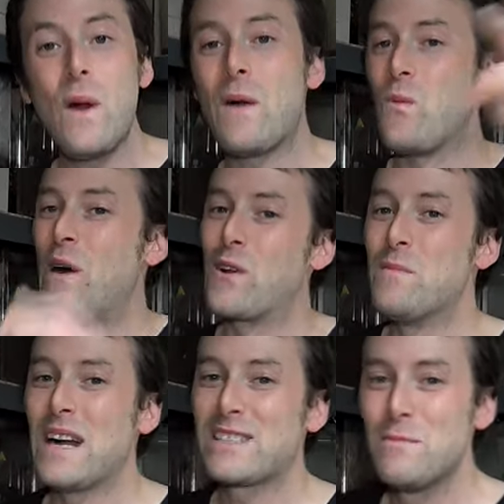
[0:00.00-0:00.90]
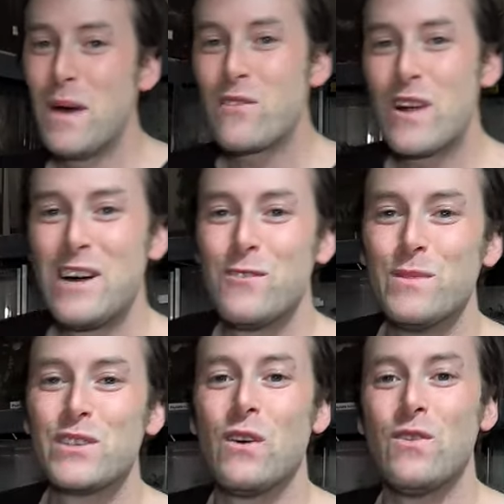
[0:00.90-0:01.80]
And welcome back to Bug
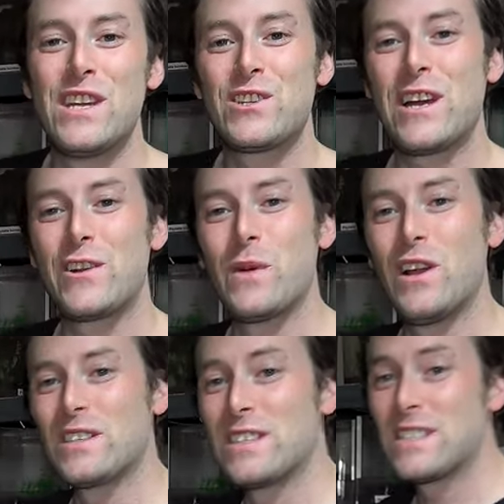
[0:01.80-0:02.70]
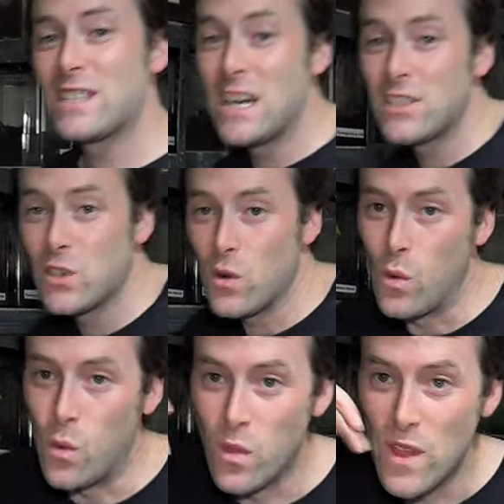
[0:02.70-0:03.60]
Realms. On this channel we like to discuss
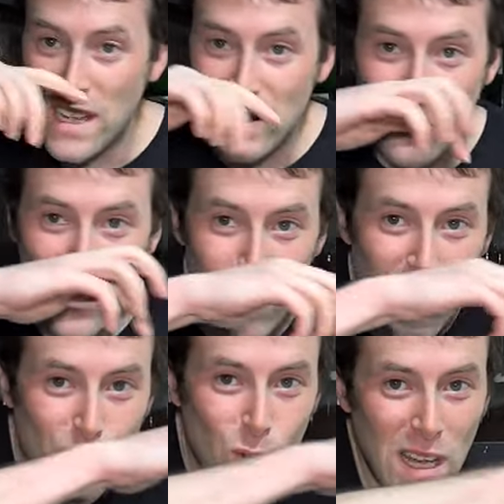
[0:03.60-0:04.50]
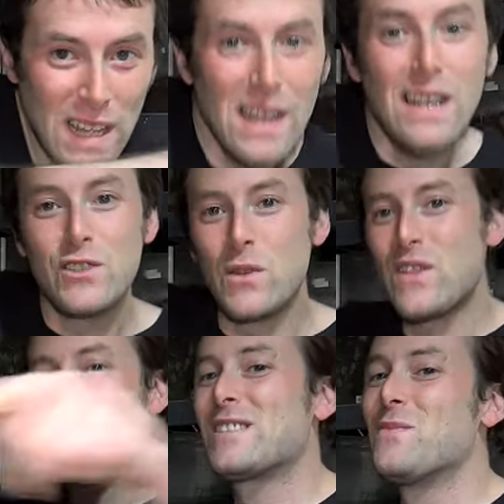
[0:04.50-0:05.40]
all things creepy crawly, so
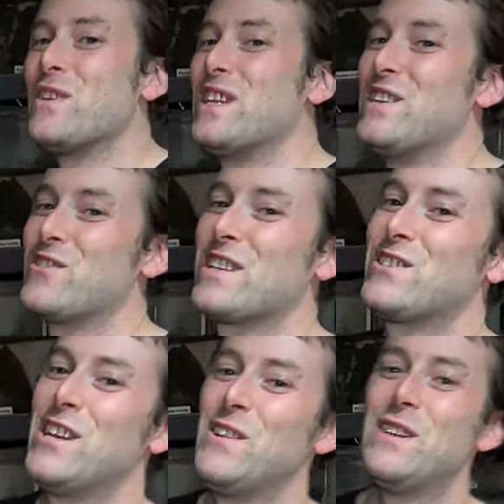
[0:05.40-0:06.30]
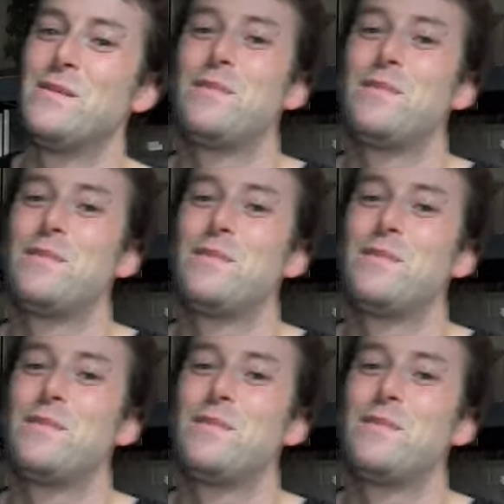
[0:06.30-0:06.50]
if that's something that interests you,